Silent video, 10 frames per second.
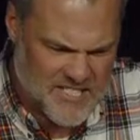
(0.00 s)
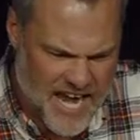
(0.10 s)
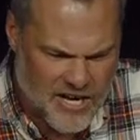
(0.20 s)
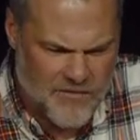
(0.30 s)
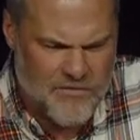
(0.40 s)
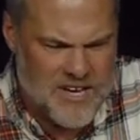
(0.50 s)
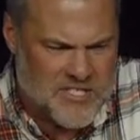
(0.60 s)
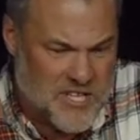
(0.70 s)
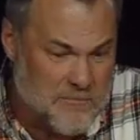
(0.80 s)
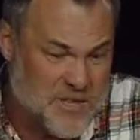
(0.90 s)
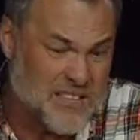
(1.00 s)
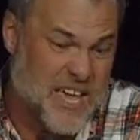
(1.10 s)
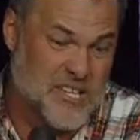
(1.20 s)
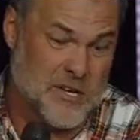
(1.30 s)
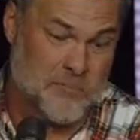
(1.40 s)
I sacrifice
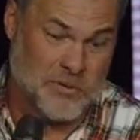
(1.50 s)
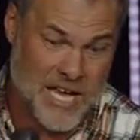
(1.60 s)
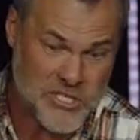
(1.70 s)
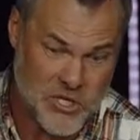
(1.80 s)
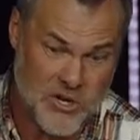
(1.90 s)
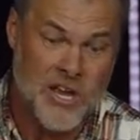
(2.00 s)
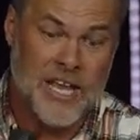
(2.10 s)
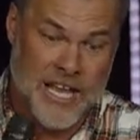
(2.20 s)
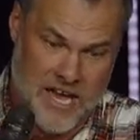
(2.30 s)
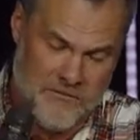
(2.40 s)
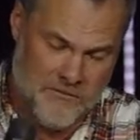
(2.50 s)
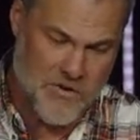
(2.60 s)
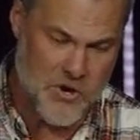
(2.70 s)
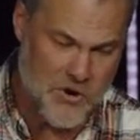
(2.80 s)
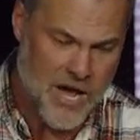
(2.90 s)
something that is a pleasure like
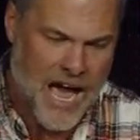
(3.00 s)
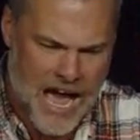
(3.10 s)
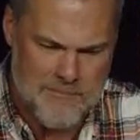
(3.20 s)
food,